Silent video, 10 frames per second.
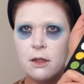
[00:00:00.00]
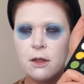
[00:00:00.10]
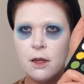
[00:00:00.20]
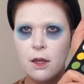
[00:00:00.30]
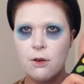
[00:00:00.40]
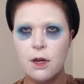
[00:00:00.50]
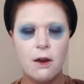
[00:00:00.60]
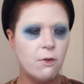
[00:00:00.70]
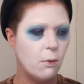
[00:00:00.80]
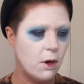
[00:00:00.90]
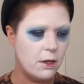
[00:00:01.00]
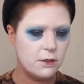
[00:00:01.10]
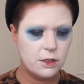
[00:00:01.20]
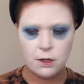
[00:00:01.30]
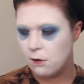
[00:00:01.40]
that you could ever want.
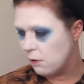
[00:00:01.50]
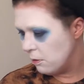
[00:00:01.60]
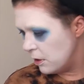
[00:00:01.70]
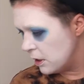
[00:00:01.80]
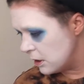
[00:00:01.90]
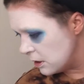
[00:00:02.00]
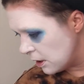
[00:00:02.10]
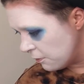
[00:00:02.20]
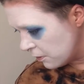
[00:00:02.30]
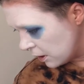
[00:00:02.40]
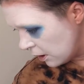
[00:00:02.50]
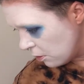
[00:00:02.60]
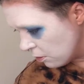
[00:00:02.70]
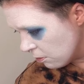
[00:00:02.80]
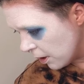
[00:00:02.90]
So definitely
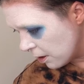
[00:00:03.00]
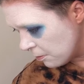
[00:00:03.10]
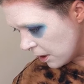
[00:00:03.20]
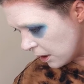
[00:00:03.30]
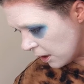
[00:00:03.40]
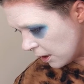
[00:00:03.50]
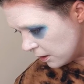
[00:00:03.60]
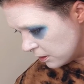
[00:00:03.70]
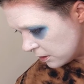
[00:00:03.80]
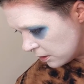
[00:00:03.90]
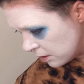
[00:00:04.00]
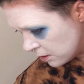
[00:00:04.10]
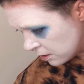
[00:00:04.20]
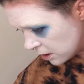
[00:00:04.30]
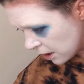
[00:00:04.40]
recommend this
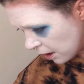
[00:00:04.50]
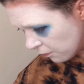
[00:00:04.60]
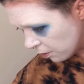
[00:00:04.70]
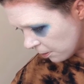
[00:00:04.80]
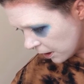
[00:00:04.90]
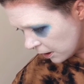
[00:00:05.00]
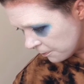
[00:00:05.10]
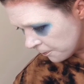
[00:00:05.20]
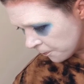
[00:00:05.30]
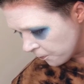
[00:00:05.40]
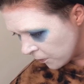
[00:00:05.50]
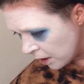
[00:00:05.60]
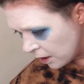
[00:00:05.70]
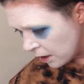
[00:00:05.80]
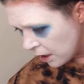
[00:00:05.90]
to everybody.
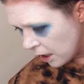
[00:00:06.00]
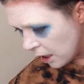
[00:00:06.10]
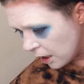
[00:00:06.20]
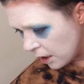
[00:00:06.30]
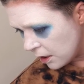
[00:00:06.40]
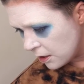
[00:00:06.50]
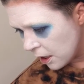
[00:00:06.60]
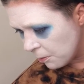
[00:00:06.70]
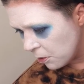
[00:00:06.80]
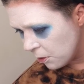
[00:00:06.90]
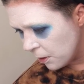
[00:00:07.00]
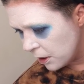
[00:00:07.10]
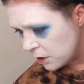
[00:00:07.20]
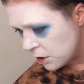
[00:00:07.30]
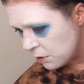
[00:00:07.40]
And I'm
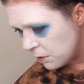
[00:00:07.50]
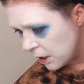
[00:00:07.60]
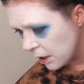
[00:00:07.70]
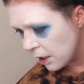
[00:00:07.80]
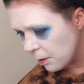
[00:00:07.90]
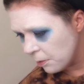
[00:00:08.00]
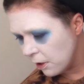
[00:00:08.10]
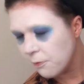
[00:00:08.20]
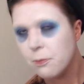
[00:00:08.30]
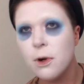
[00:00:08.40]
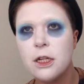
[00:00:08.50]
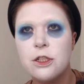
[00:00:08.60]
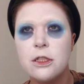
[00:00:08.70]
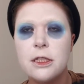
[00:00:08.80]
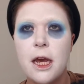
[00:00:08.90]
going to need a couple of
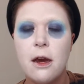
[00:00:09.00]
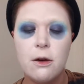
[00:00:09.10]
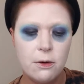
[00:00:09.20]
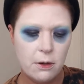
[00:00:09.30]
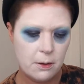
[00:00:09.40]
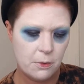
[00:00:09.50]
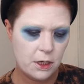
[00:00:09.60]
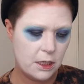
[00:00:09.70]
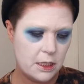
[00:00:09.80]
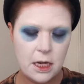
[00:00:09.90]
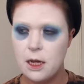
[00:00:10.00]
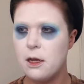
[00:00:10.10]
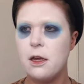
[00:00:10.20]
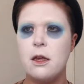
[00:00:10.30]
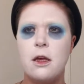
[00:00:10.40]
brushes now. I'm gonna take